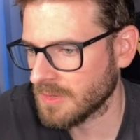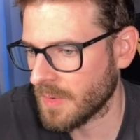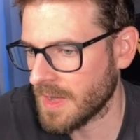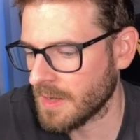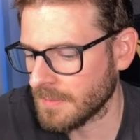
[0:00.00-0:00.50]
throw
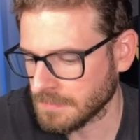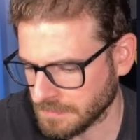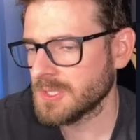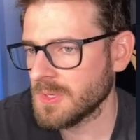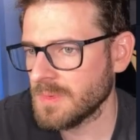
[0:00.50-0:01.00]
an error.
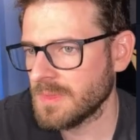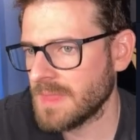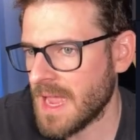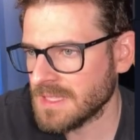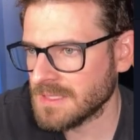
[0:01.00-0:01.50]
So
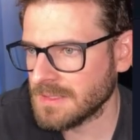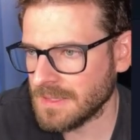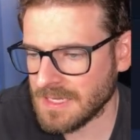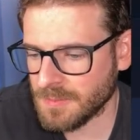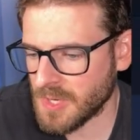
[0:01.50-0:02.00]
that's,
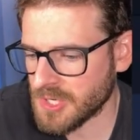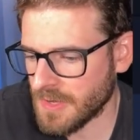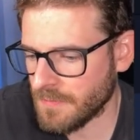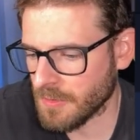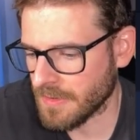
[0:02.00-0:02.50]
it's pretty
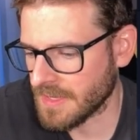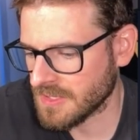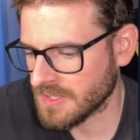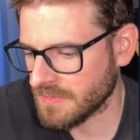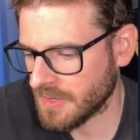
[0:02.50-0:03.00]
straightforward, right?
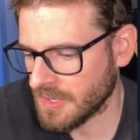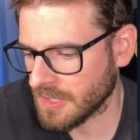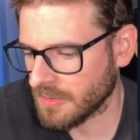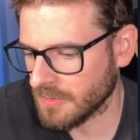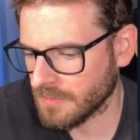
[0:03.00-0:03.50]
This is very
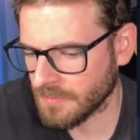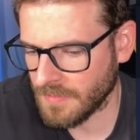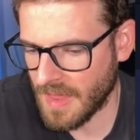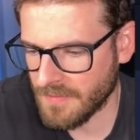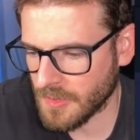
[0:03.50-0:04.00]
little
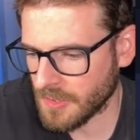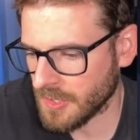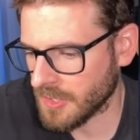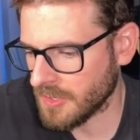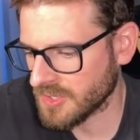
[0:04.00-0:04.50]
effort. You
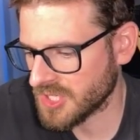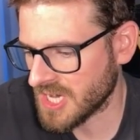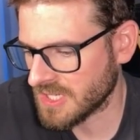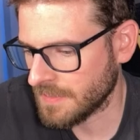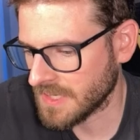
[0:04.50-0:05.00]
can use
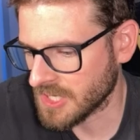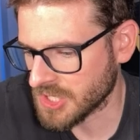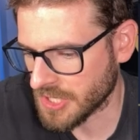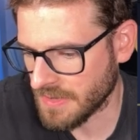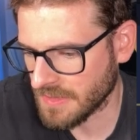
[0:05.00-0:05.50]
ChatGPT to
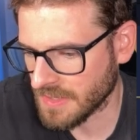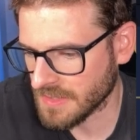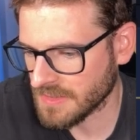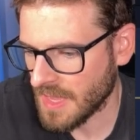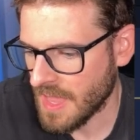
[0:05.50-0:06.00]
generate
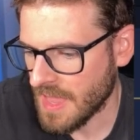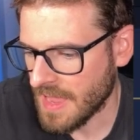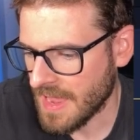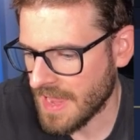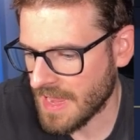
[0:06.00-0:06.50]
this.
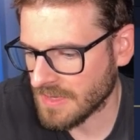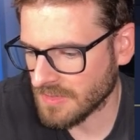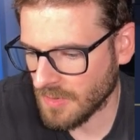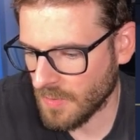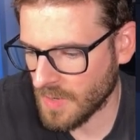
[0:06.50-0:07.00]
And
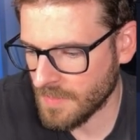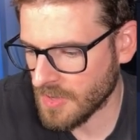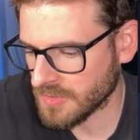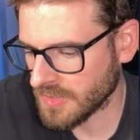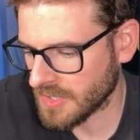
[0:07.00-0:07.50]
what I'm
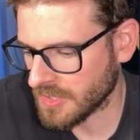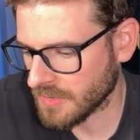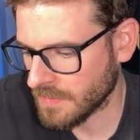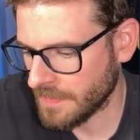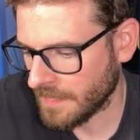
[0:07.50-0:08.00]
also gonna
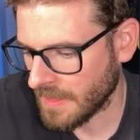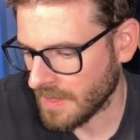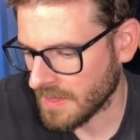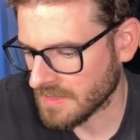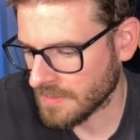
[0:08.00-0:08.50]
do
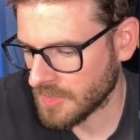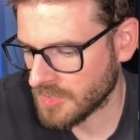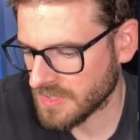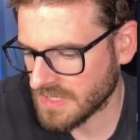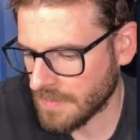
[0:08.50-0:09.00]
is I'm going to do
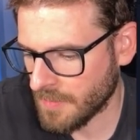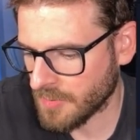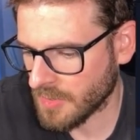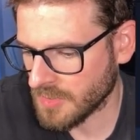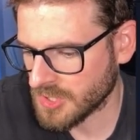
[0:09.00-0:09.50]
the same
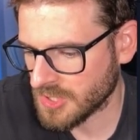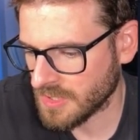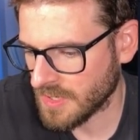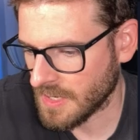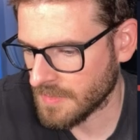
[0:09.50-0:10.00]
approach
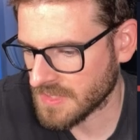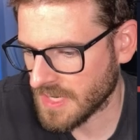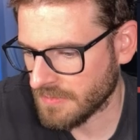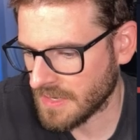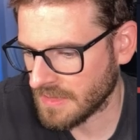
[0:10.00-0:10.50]
and I'm going to
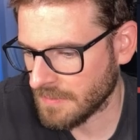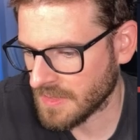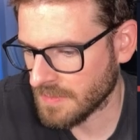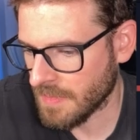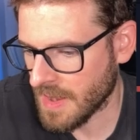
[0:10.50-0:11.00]
say rate
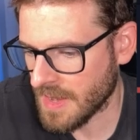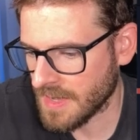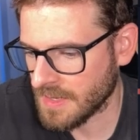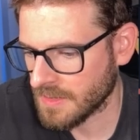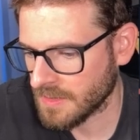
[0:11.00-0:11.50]
limit
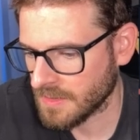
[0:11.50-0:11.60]
by